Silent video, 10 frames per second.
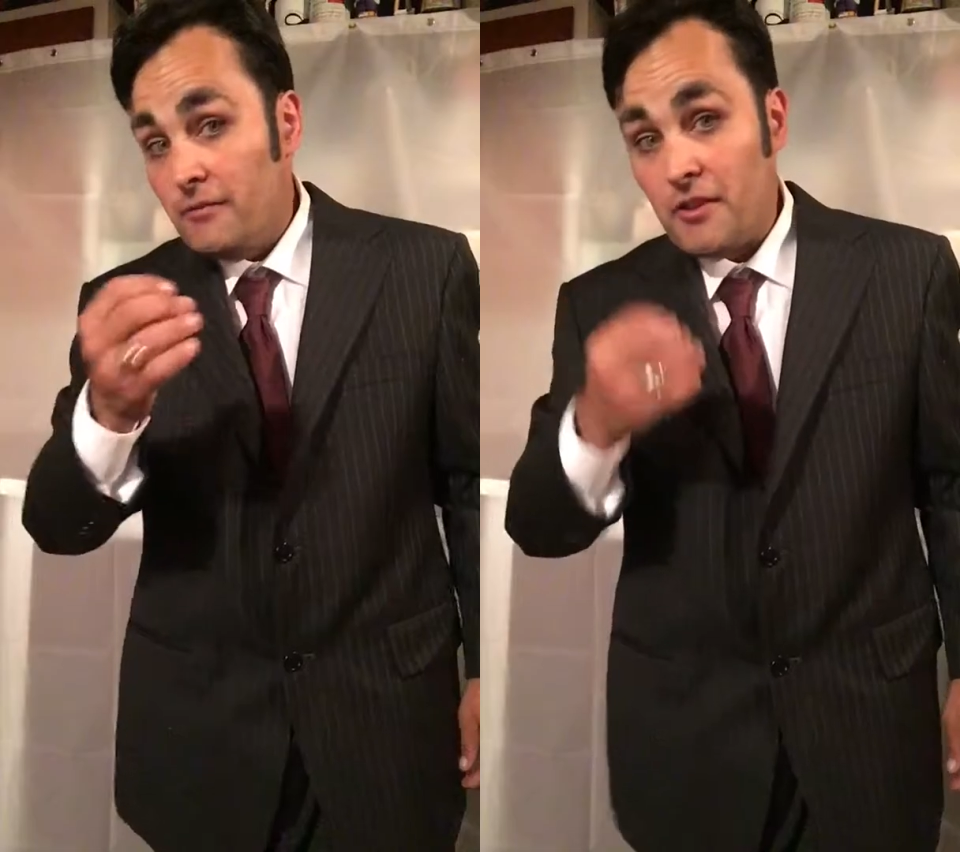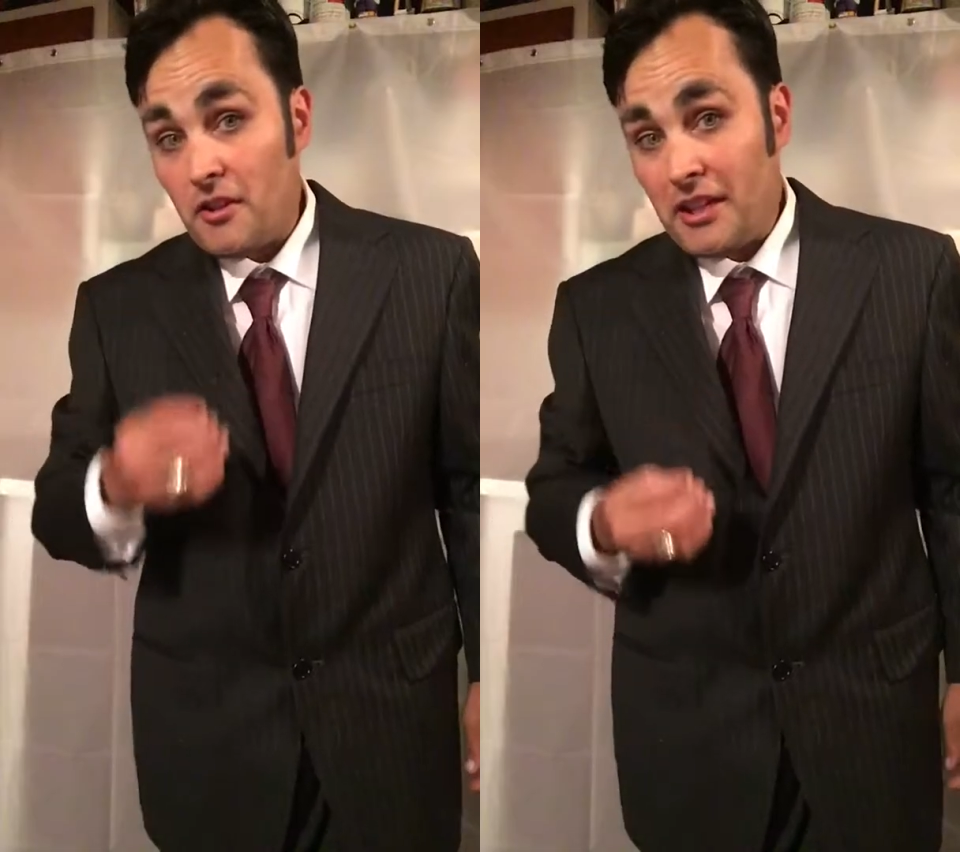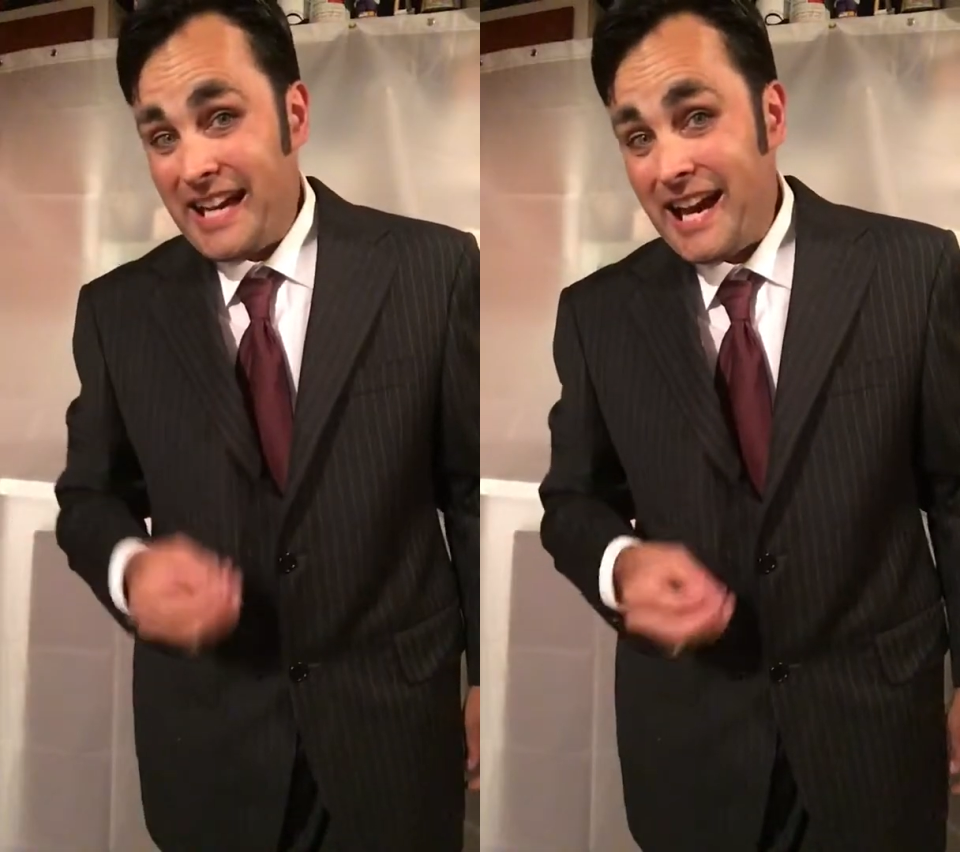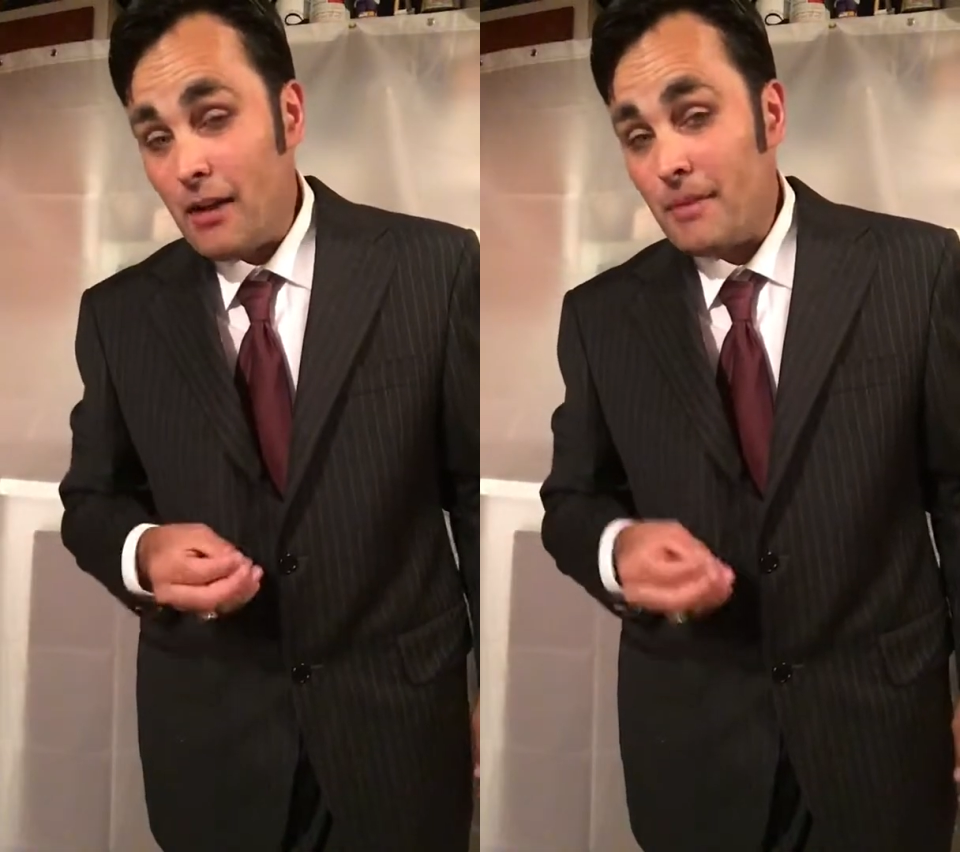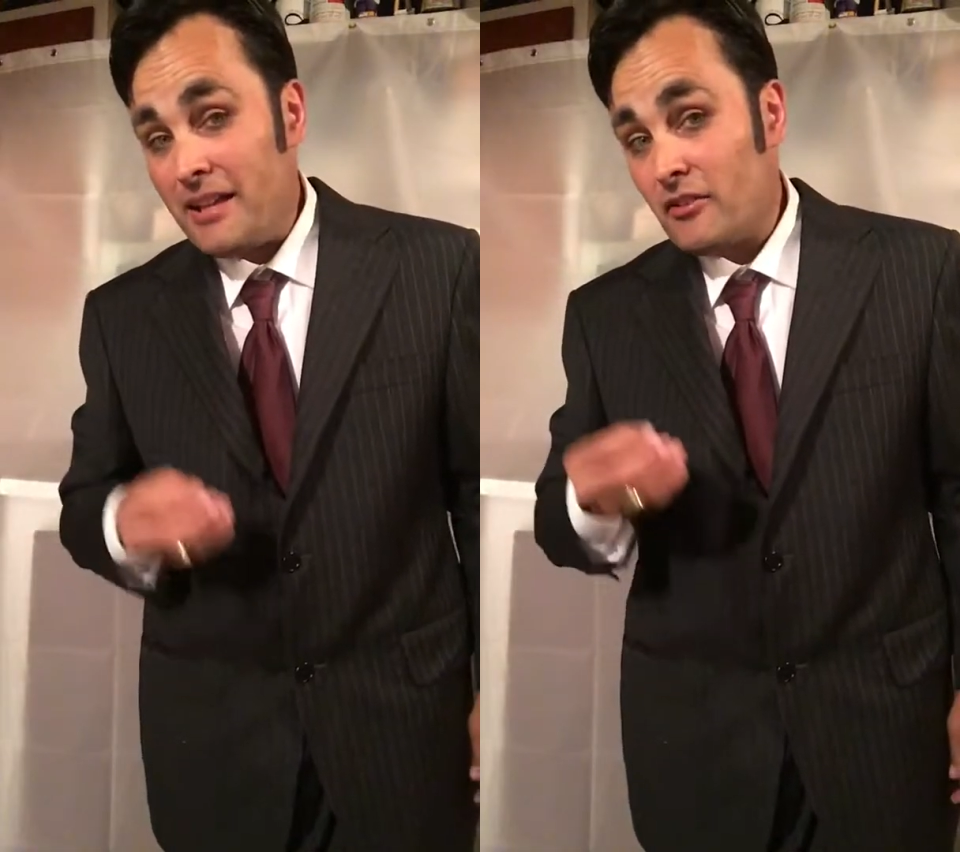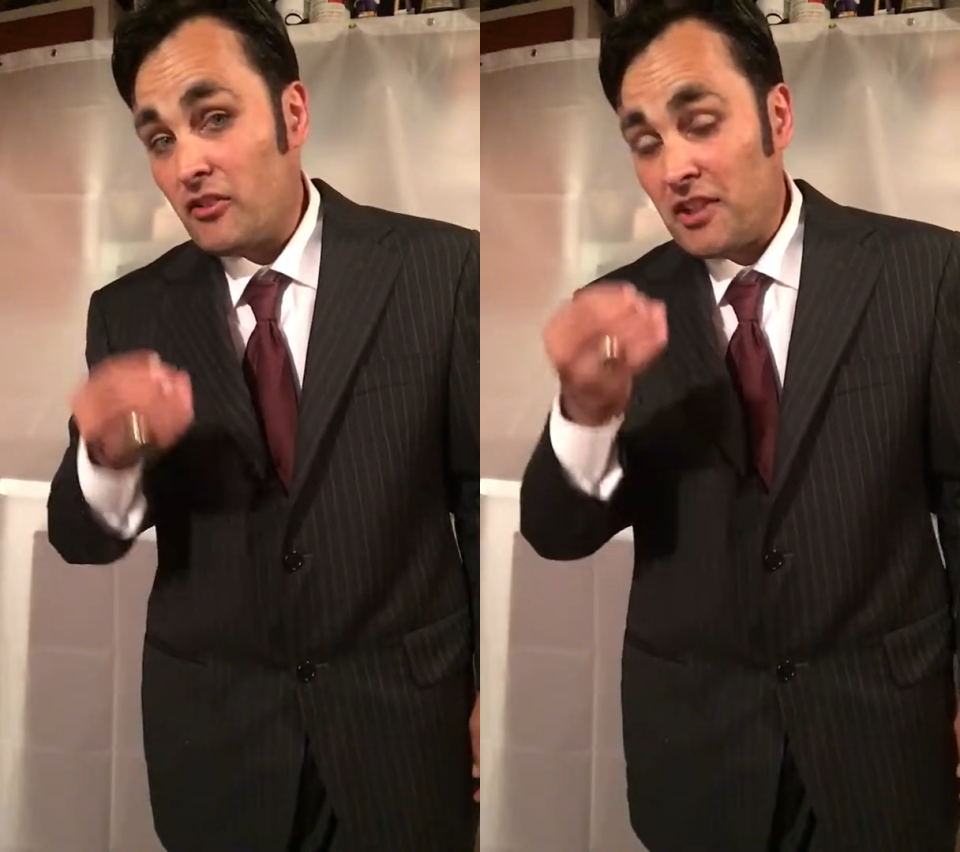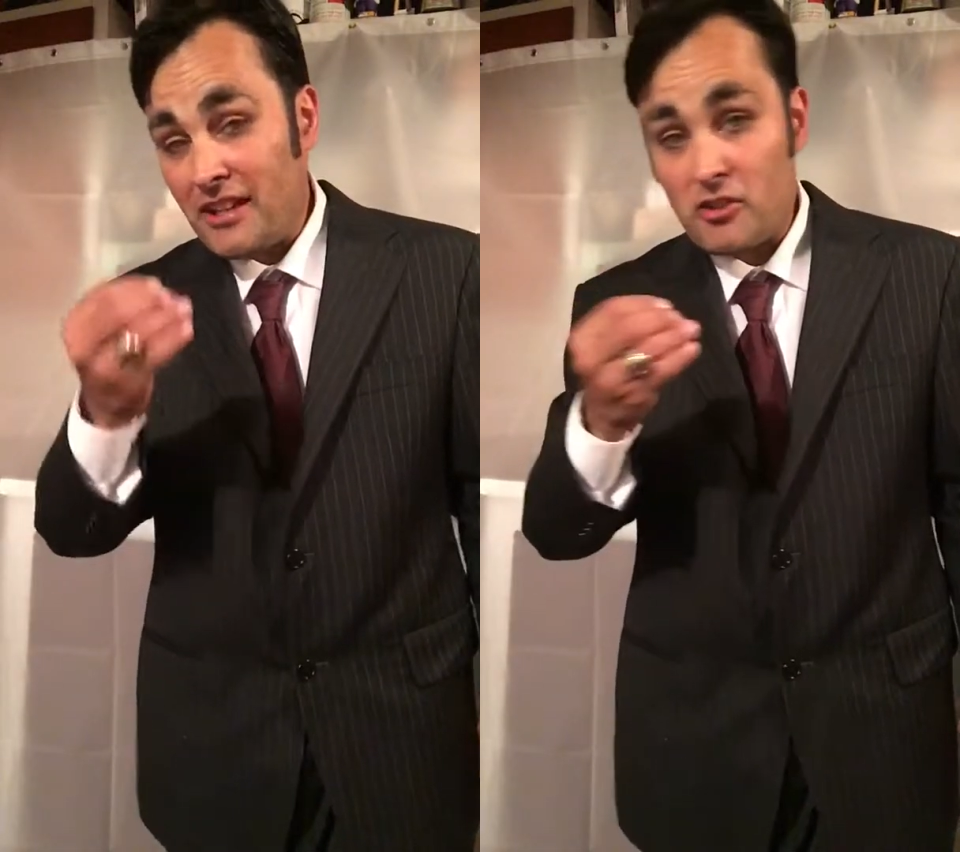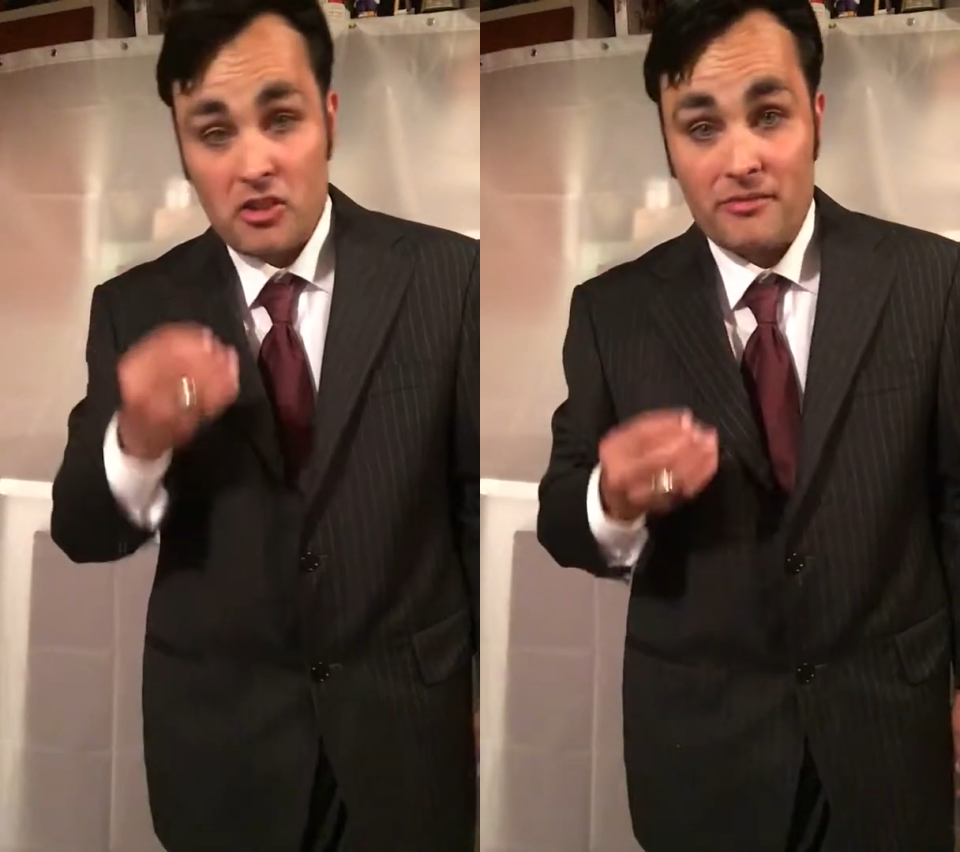via the comments
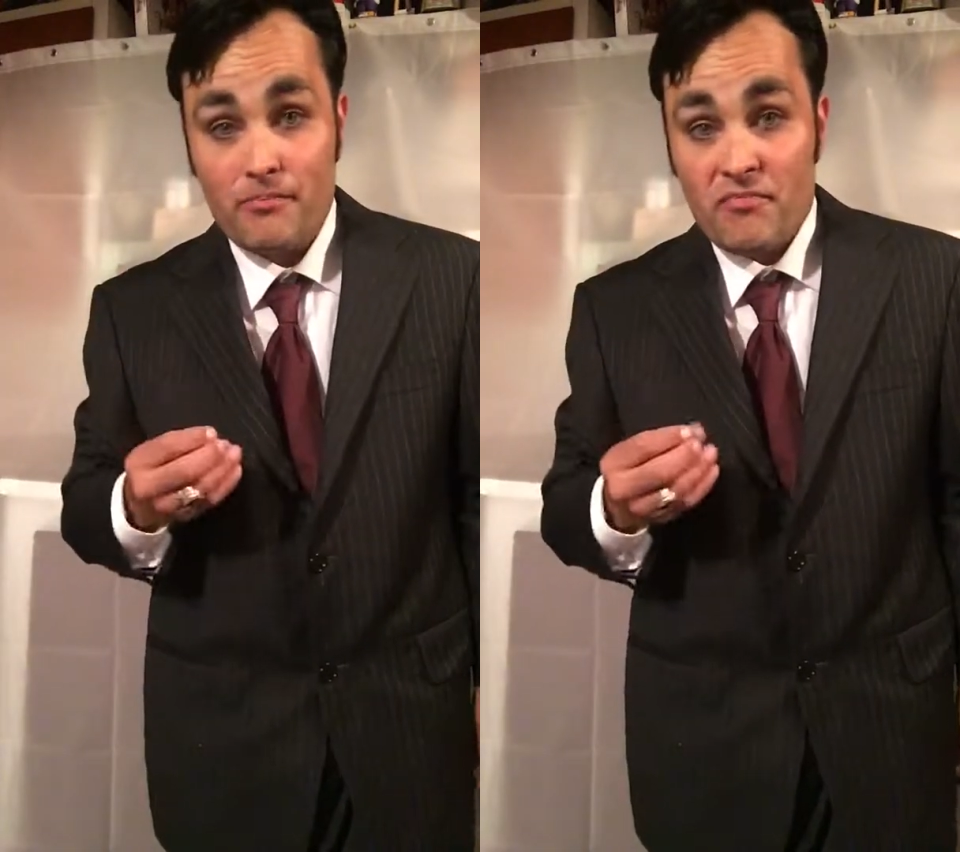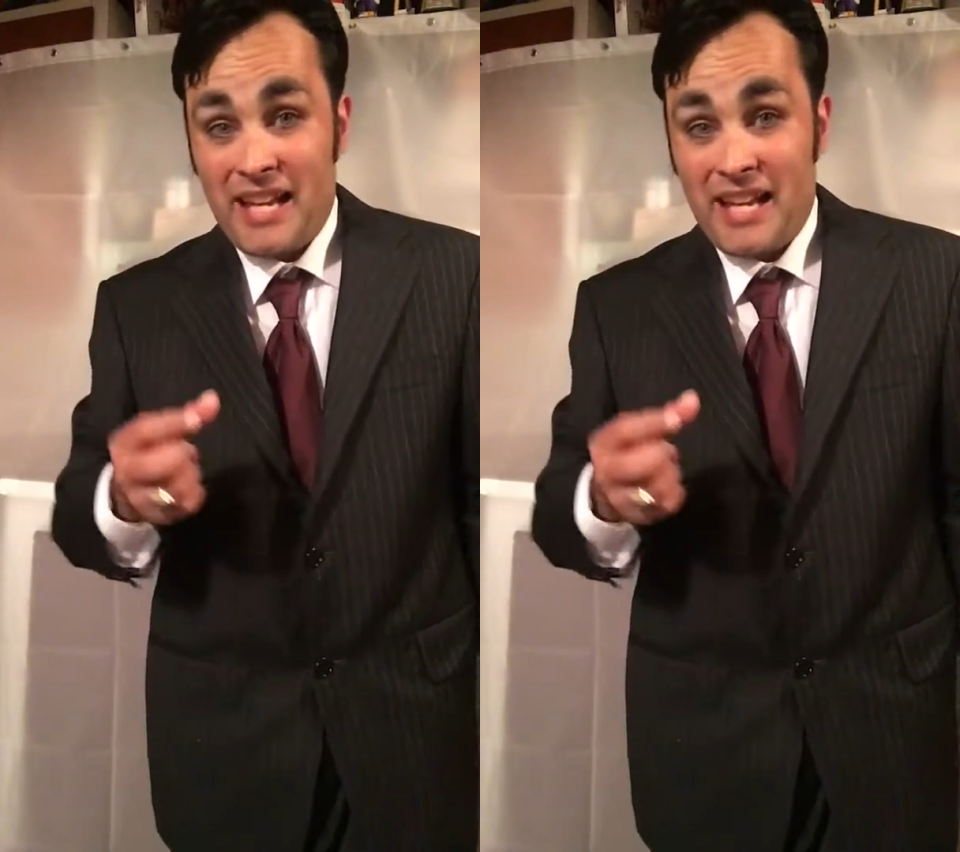section